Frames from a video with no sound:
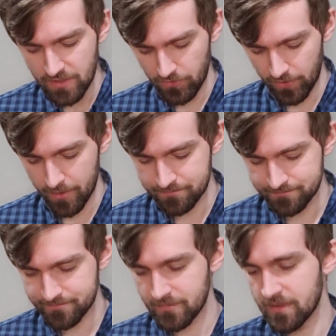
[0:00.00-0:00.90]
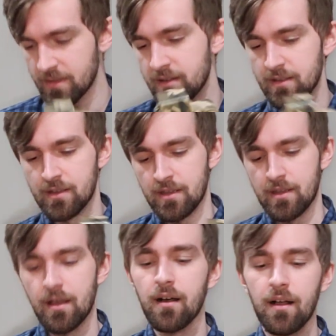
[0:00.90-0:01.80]
So
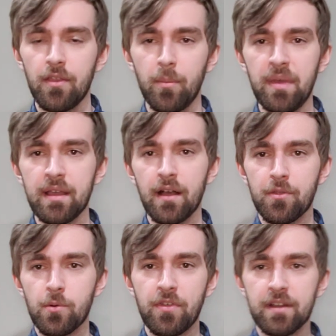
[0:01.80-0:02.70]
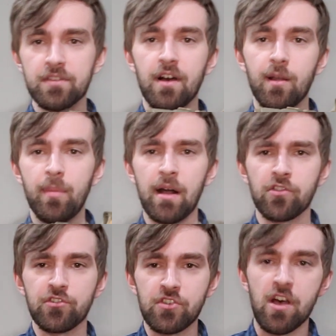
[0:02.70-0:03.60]
the big other thing to talk
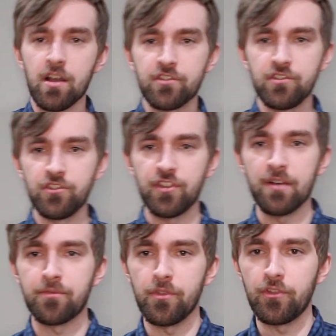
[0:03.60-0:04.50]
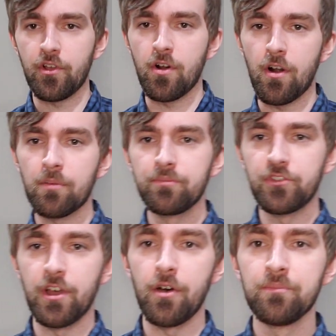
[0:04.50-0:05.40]
about, stocks and stuff for the Scar.
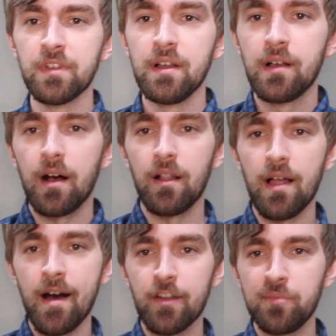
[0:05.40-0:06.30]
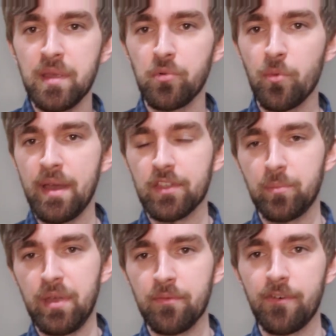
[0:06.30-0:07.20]
So a lot of people make the
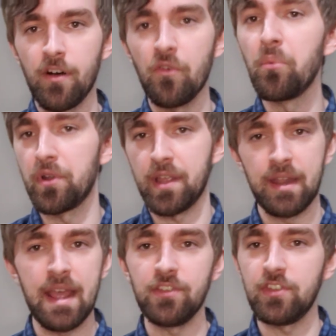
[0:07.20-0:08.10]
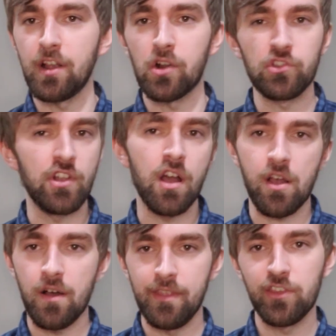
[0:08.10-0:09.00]
pitfall of putting an ACR stock
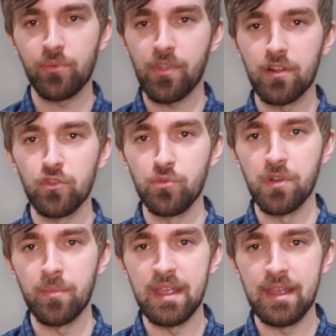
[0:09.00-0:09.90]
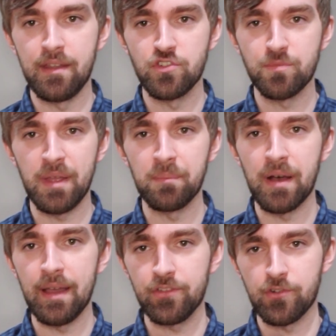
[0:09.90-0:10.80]
on this with an aluminum hinge made
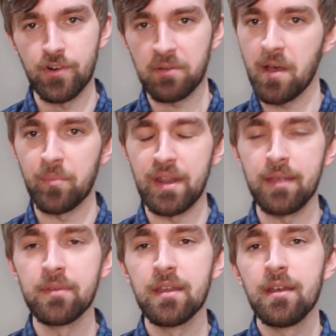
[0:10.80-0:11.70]
by a certain company.